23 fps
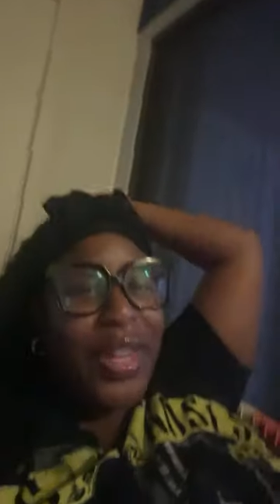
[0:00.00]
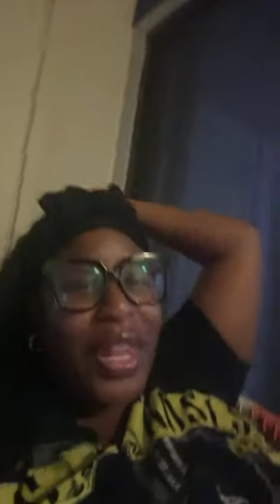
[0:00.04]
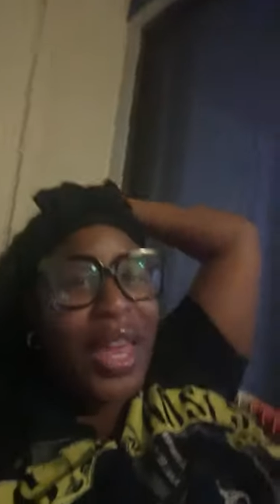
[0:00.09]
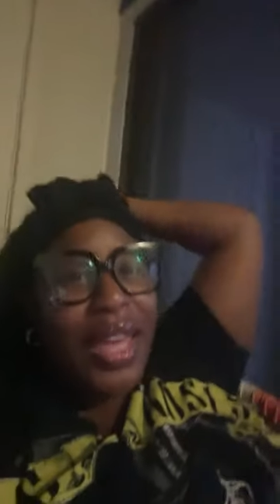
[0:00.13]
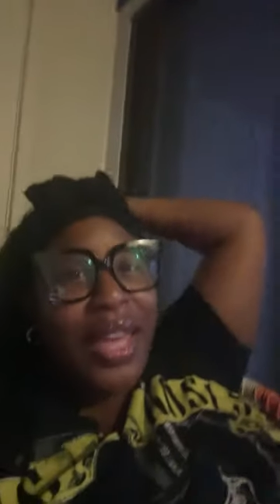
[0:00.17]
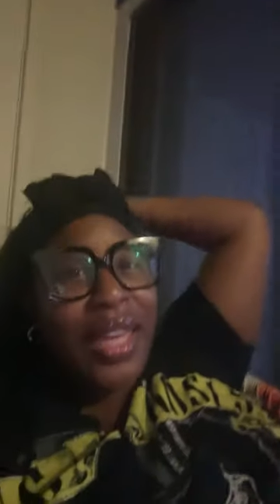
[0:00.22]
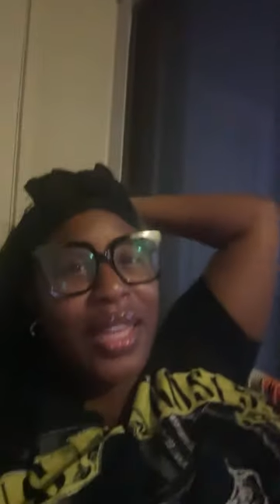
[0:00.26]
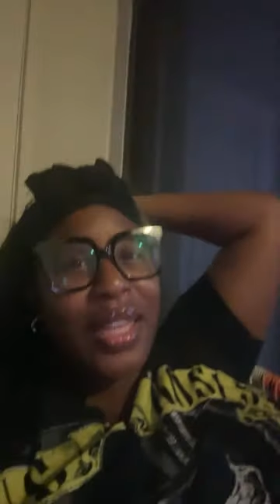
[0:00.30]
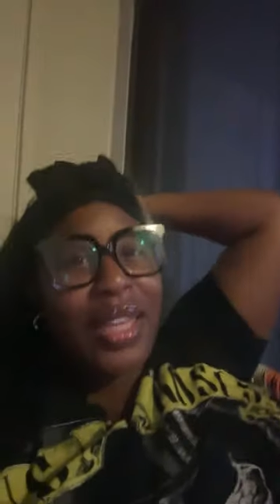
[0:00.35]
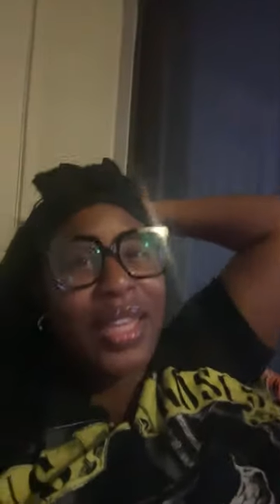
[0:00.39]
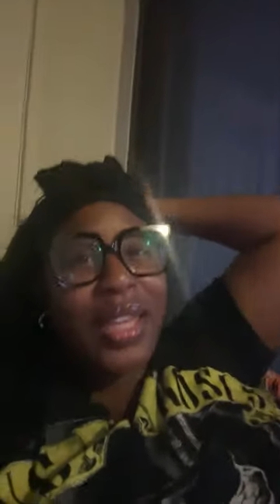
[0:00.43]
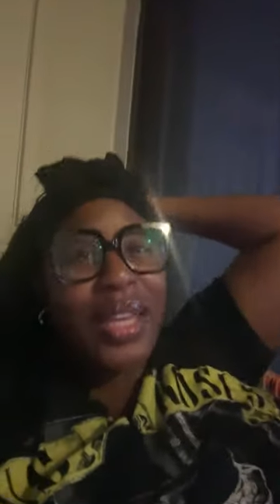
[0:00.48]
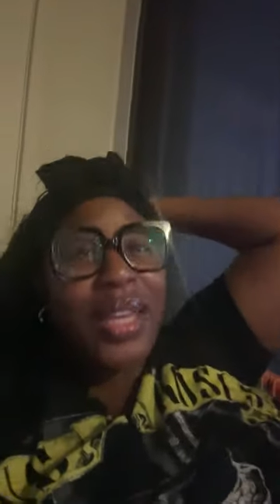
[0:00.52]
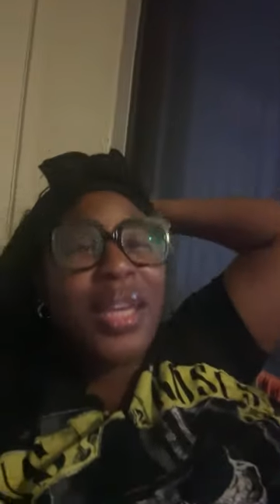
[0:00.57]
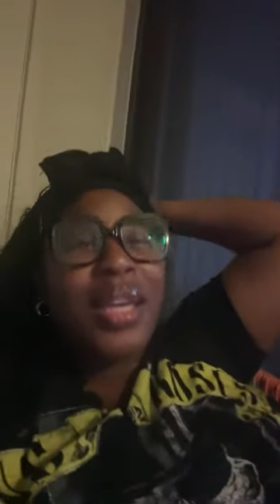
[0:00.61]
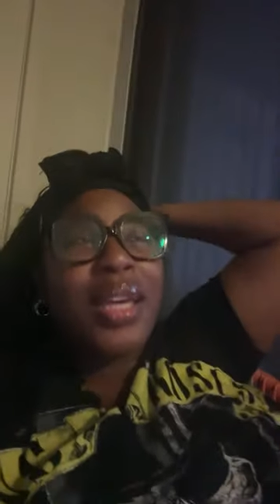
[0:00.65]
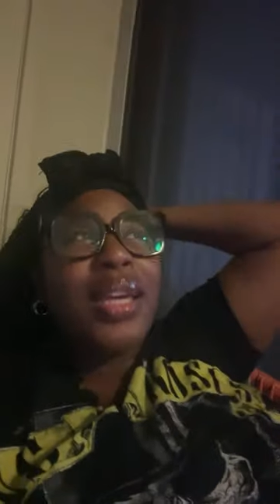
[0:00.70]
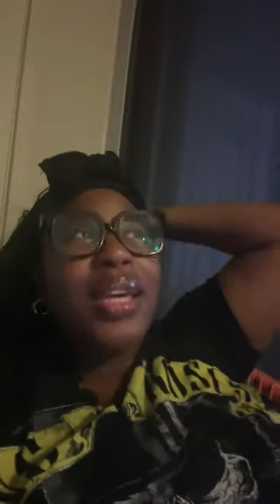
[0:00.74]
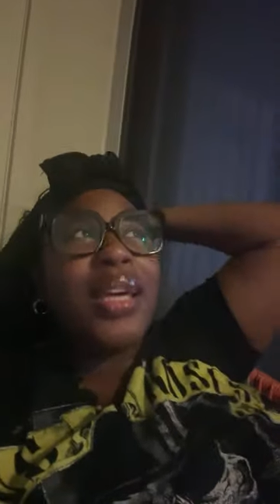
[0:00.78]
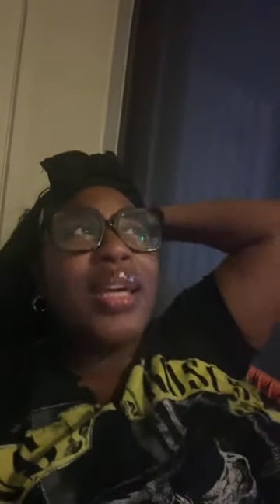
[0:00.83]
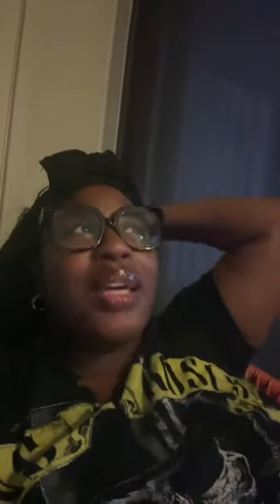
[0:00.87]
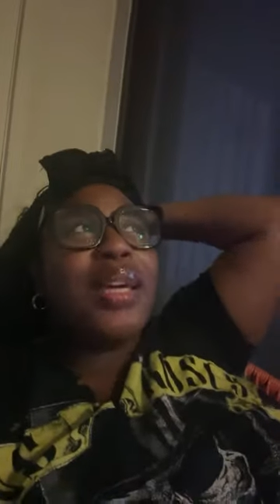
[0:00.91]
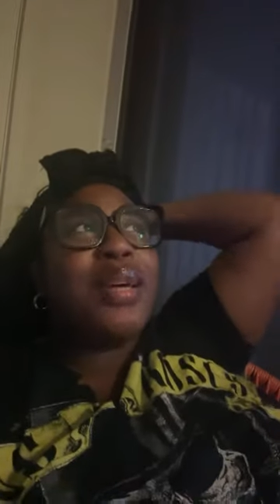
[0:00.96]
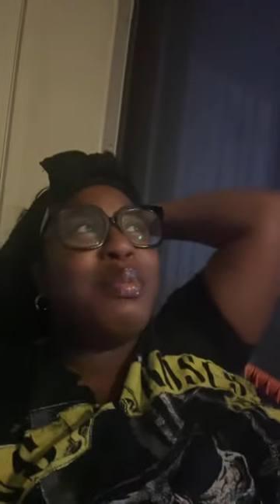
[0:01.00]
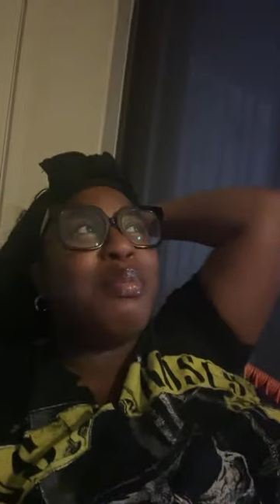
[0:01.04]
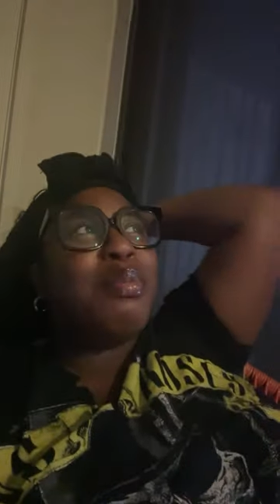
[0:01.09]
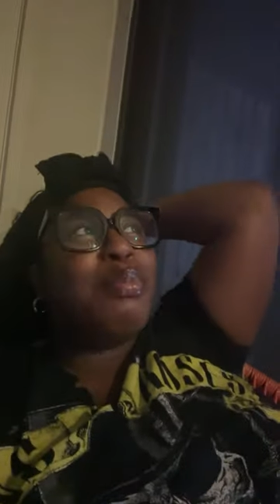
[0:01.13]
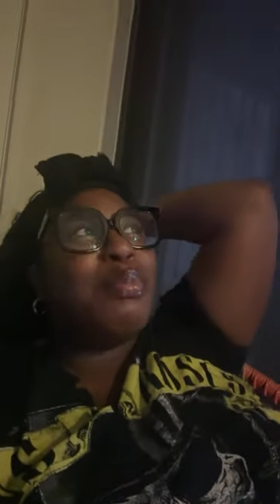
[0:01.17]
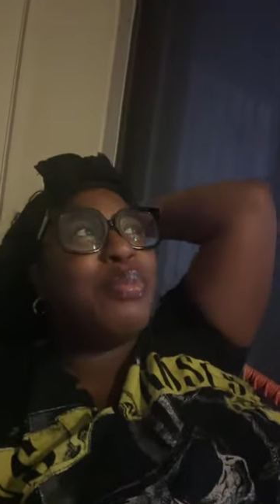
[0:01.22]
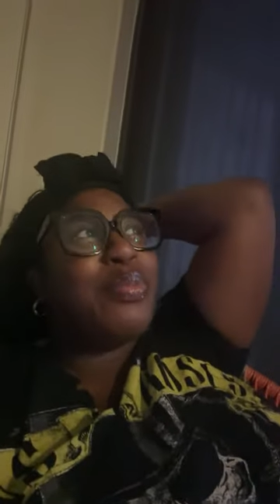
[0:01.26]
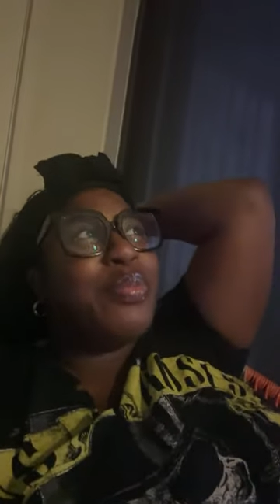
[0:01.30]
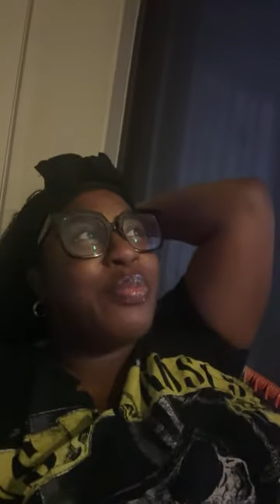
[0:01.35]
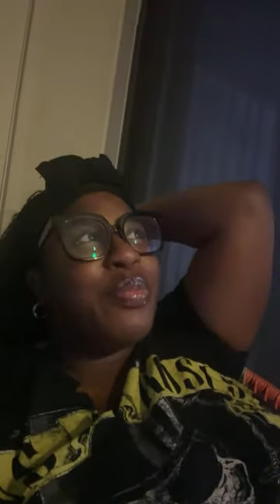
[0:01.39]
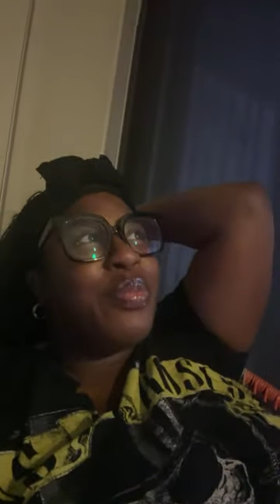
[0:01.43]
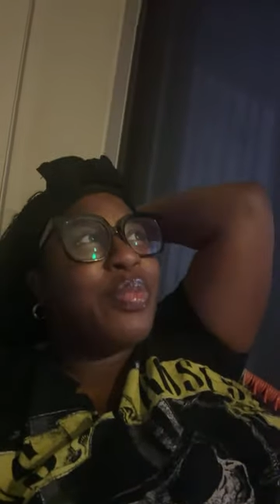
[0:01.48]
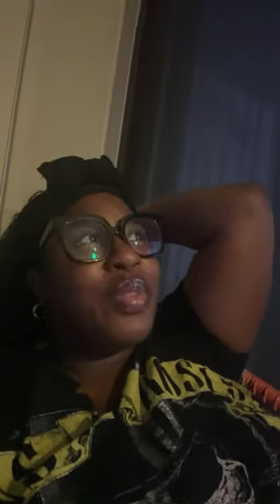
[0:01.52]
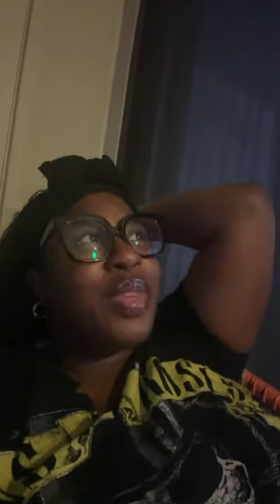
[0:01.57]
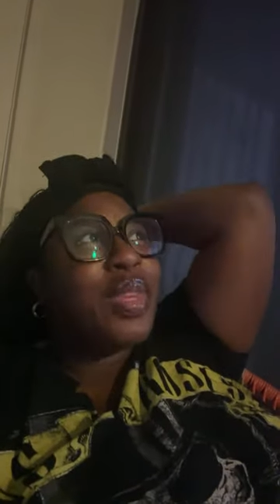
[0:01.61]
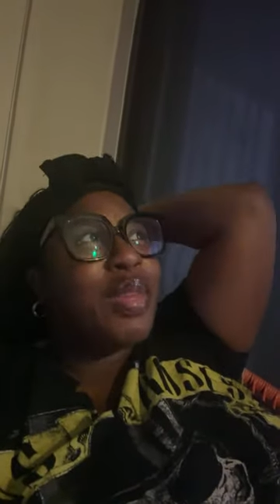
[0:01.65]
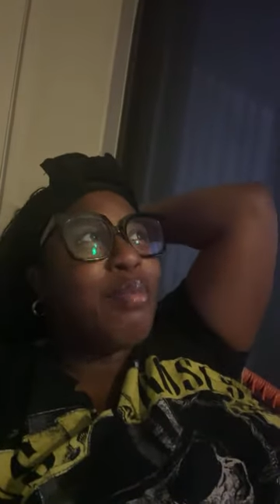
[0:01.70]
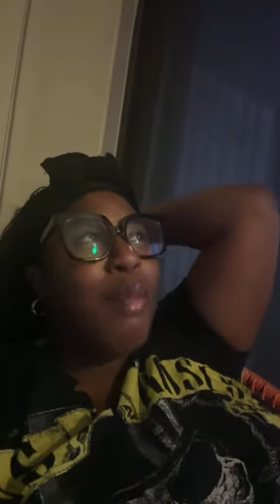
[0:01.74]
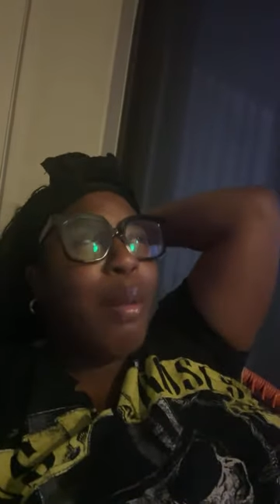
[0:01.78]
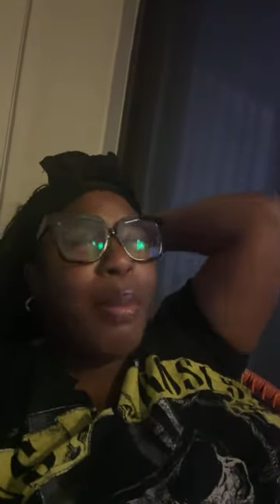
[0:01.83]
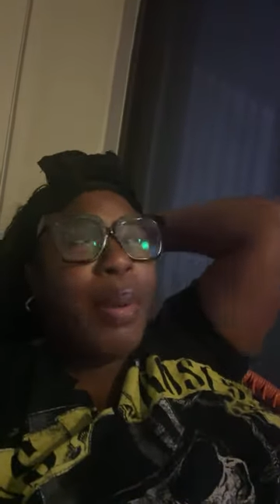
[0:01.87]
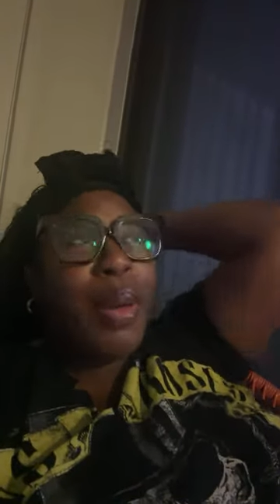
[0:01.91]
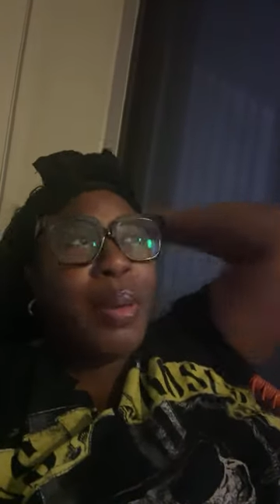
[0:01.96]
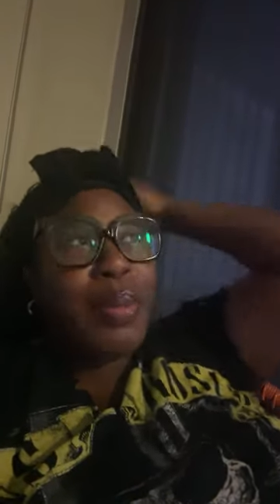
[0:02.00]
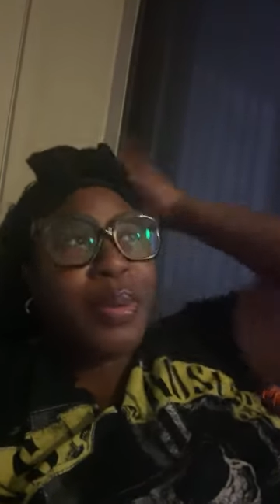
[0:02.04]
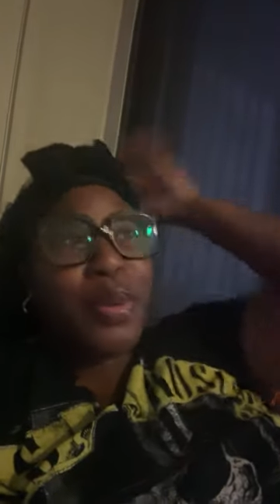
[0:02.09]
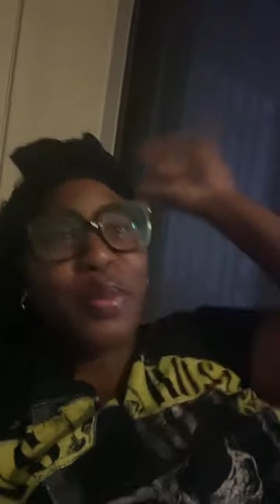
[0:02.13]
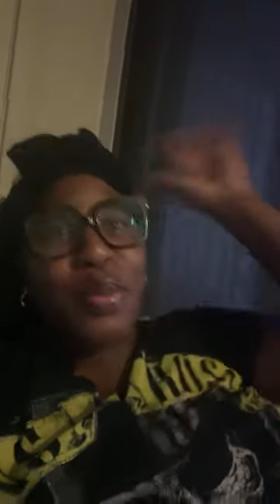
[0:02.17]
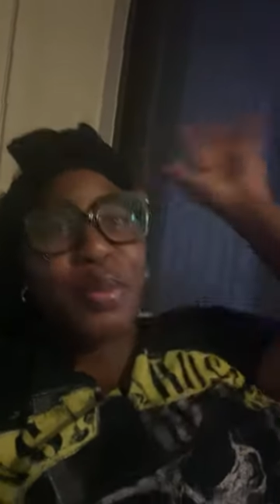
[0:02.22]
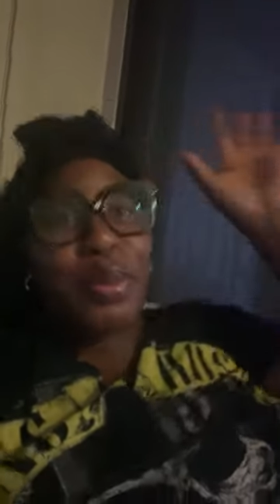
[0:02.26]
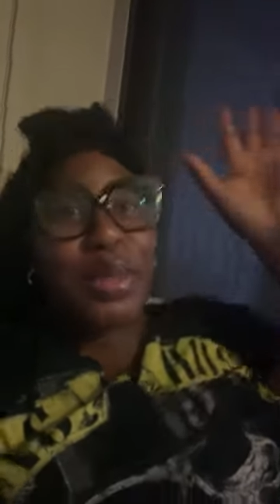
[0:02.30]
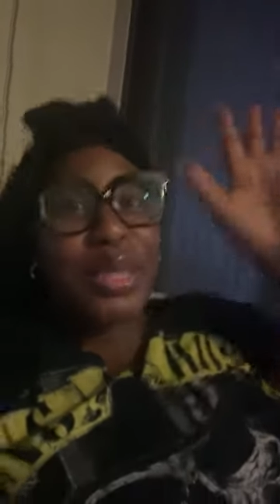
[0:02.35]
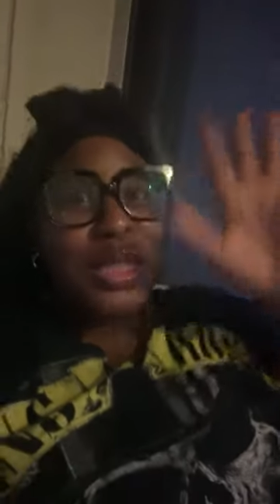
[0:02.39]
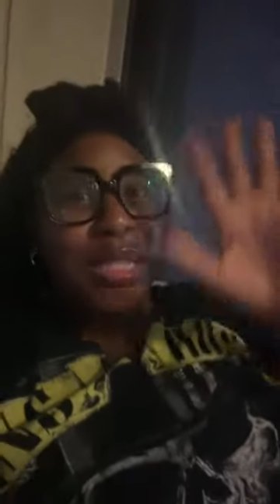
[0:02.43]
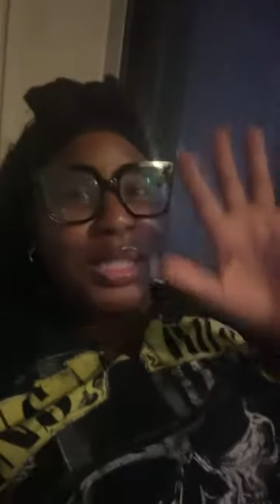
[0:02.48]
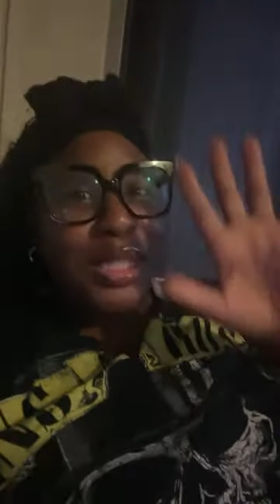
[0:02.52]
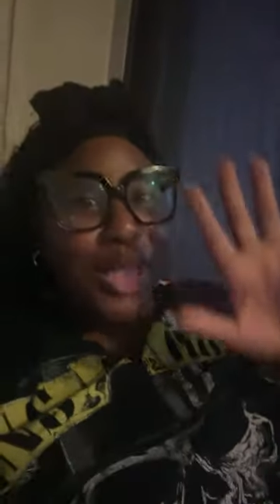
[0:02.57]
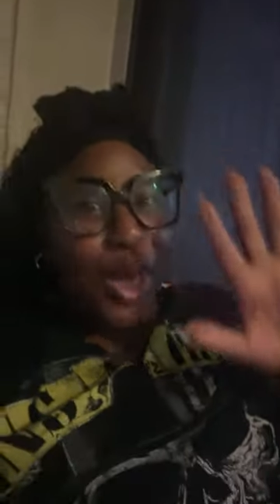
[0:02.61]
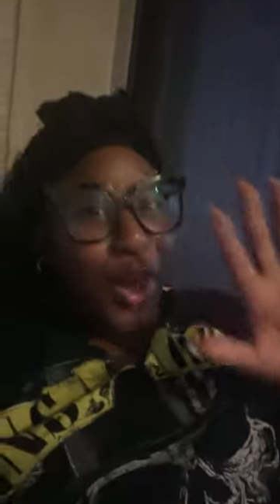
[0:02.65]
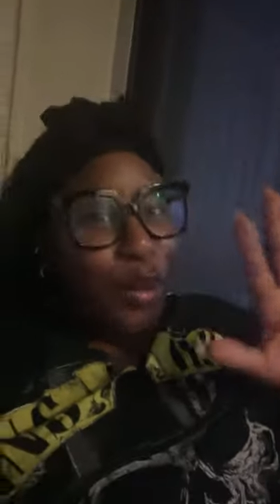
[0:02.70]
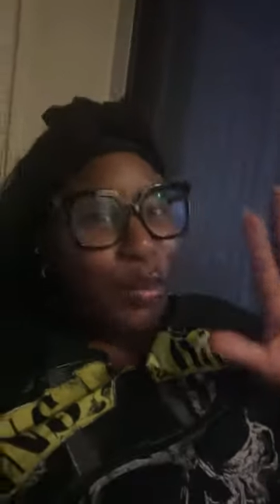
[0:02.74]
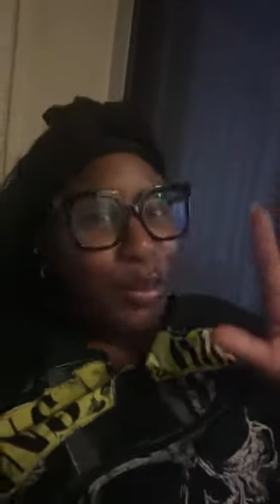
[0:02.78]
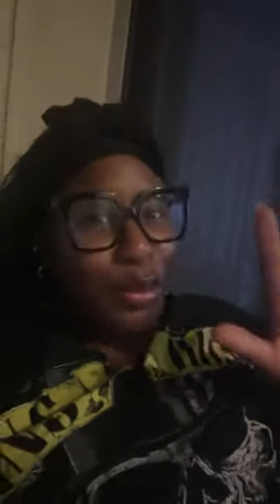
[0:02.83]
like my baby will be so